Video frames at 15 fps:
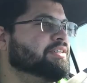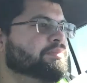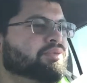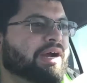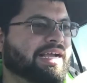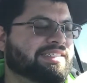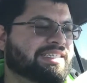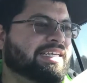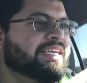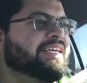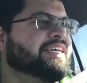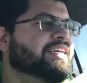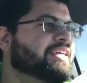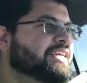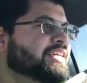pricey.
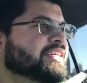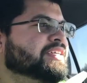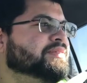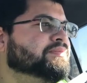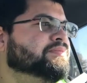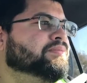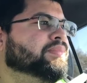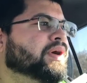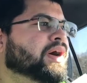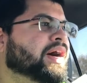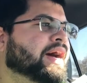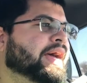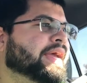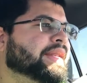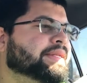
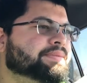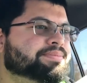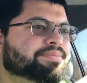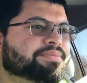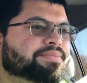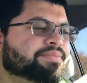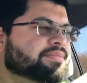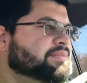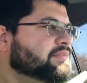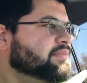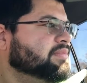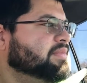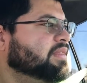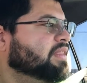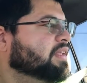But,
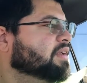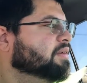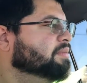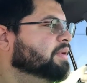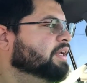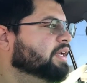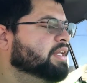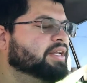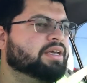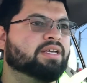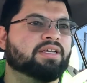I mean,